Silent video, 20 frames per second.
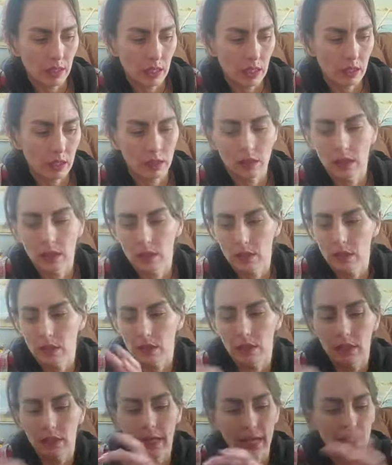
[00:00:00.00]
it
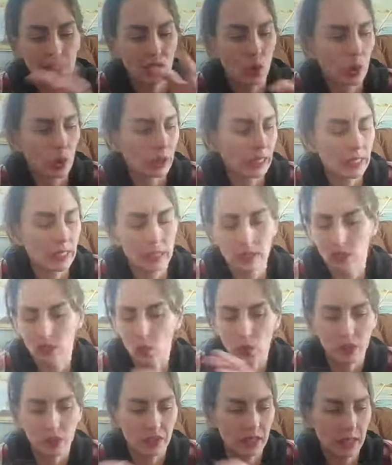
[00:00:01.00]
into categories
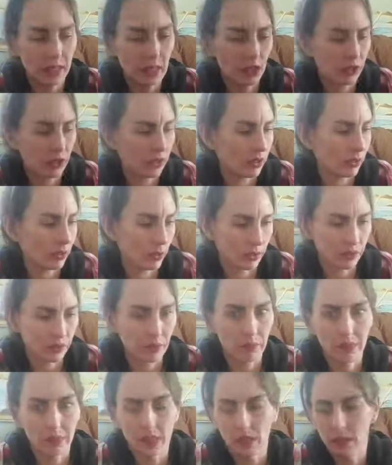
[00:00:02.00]
or stages or
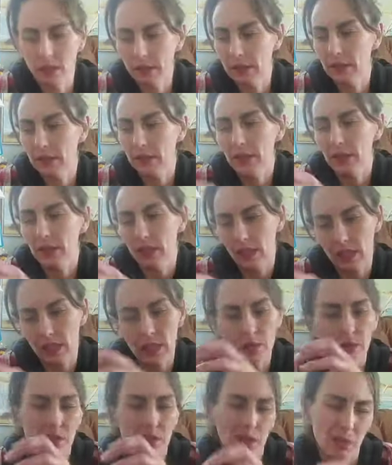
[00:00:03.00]
something like that. That
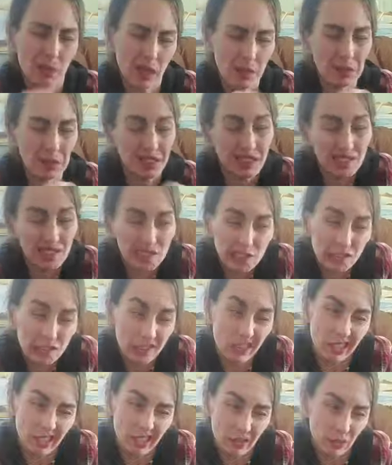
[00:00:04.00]
keeps the maybes,
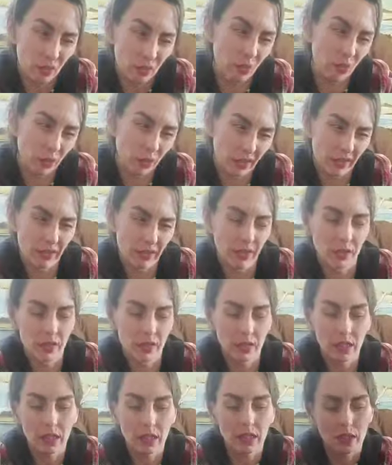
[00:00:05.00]
the whatever,
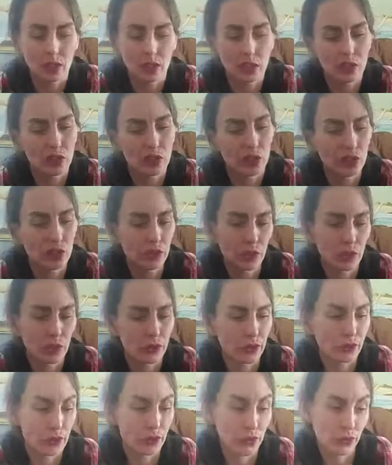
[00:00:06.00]
and the
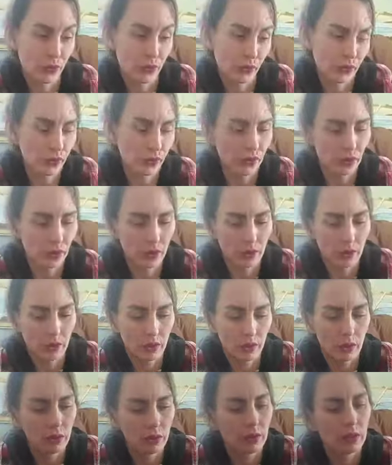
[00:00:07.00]
unsures,
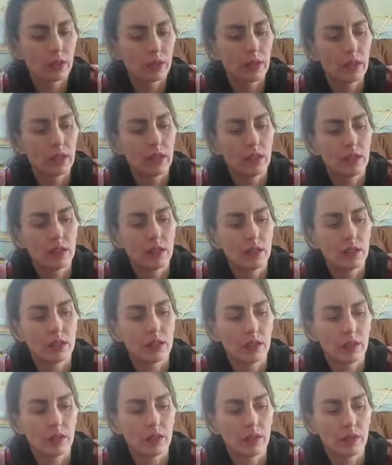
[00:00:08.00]
and then
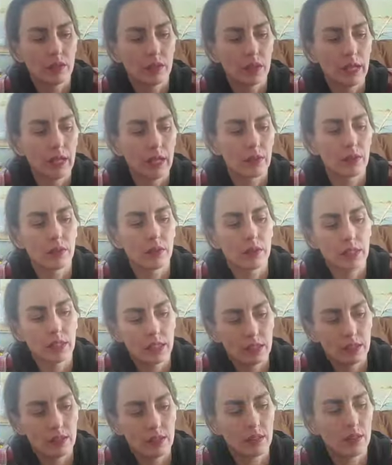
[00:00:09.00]
just kind of allow
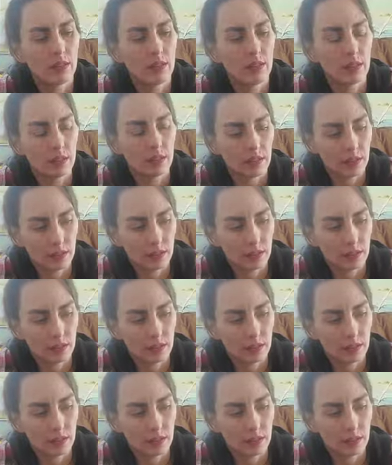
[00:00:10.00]
things to